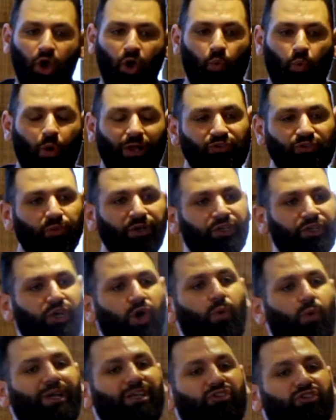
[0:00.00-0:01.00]
what we're
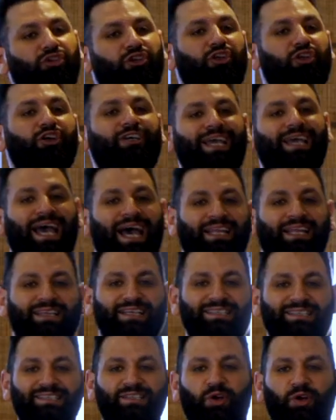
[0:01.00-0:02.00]
going to look at
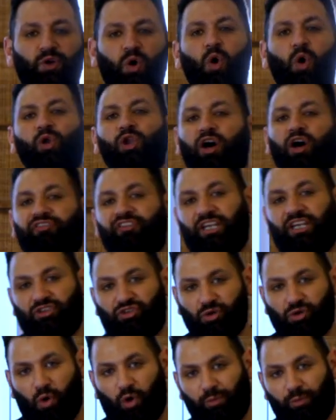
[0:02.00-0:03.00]
is the role of
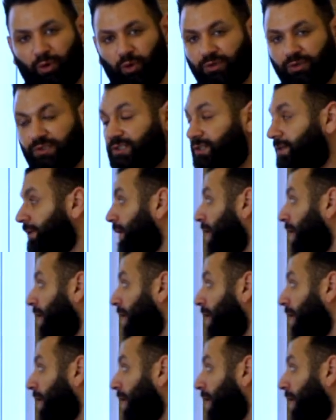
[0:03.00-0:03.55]
each hormones.